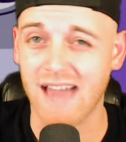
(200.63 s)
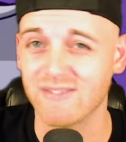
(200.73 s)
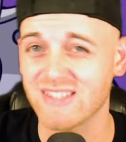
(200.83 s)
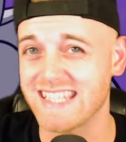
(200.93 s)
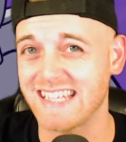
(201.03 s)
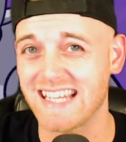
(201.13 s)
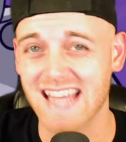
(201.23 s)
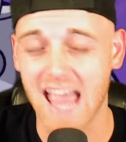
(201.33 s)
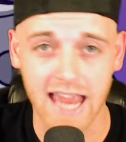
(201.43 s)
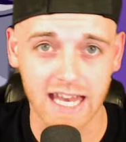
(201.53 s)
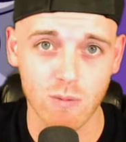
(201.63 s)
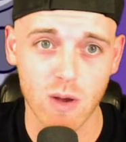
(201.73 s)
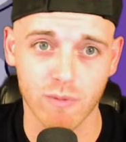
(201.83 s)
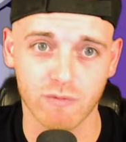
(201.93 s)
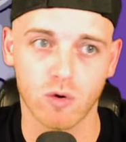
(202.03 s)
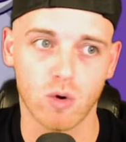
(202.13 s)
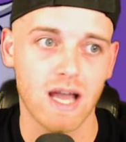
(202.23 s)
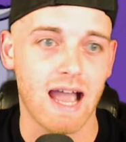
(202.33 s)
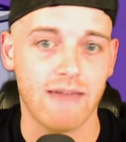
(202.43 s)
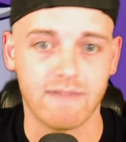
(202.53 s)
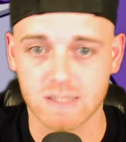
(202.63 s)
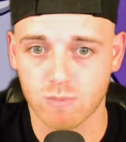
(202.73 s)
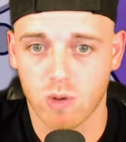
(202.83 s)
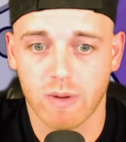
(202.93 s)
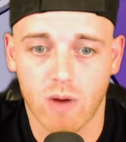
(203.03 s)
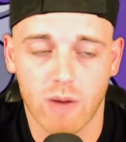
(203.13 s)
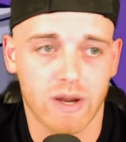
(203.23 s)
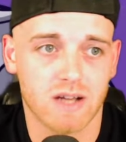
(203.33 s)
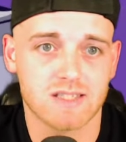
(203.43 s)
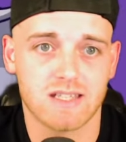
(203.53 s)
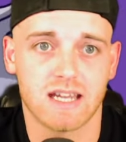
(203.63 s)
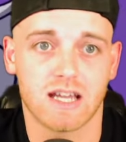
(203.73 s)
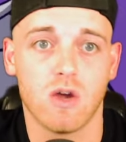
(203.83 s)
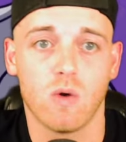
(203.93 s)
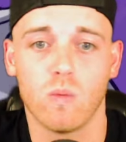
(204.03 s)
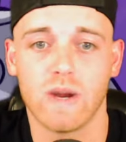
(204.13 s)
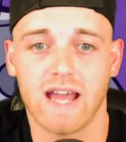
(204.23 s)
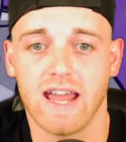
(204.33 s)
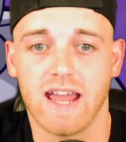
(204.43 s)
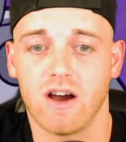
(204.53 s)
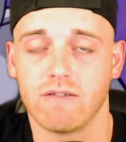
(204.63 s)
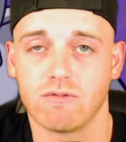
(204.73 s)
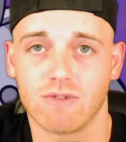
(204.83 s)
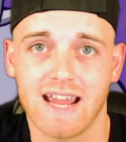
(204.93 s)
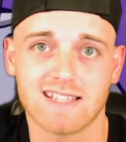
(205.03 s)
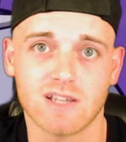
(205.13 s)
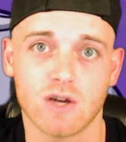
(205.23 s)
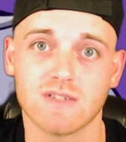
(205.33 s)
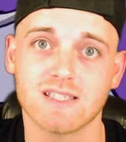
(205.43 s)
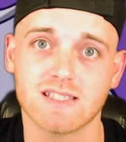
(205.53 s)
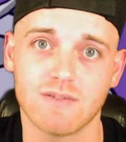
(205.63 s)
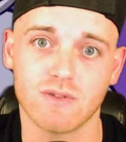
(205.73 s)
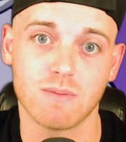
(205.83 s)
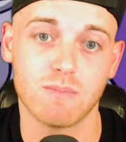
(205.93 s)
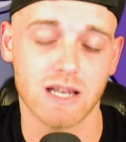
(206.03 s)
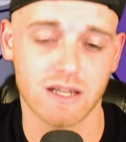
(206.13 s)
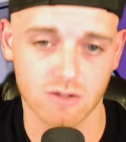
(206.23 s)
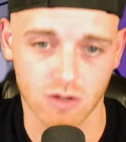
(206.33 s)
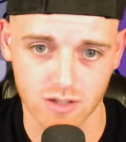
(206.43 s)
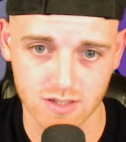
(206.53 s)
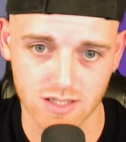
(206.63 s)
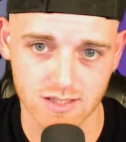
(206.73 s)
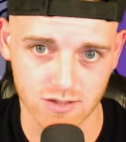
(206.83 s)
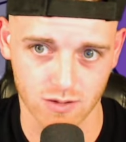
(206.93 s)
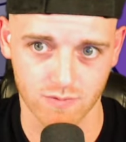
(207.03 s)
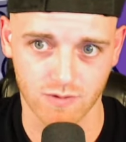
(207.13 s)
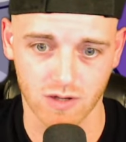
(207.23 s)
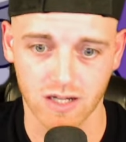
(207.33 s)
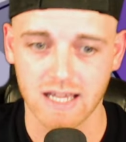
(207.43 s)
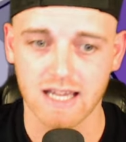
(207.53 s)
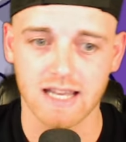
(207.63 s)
I haven't seen this anywhere before, and that's probably why we are seeing Wiener AI raise over $7 million so far.